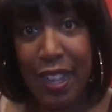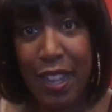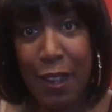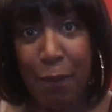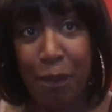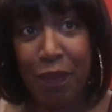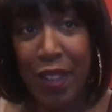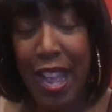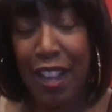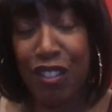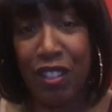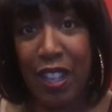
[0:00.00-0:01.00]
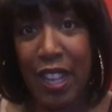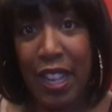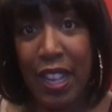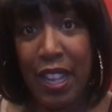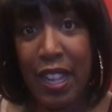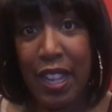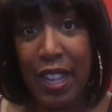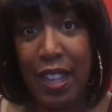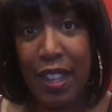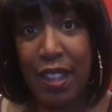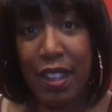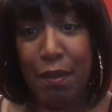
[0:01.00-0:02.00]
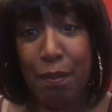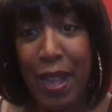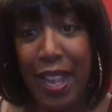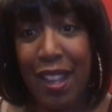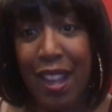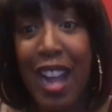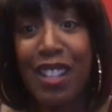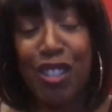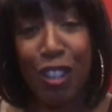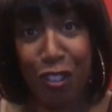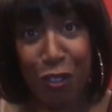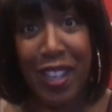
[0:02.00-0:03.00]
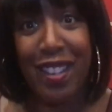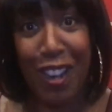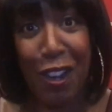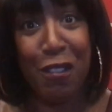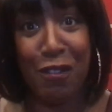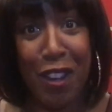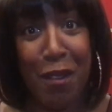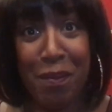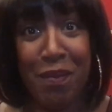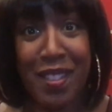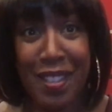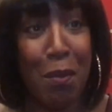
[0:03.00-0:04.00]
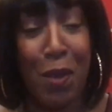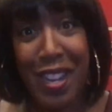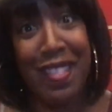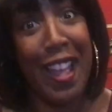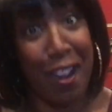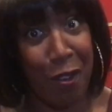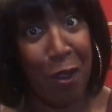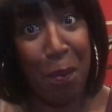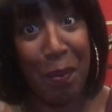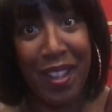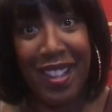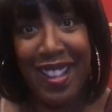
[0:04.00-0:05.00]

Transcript: Um, actually, uh, my godchildren are from someone in that group.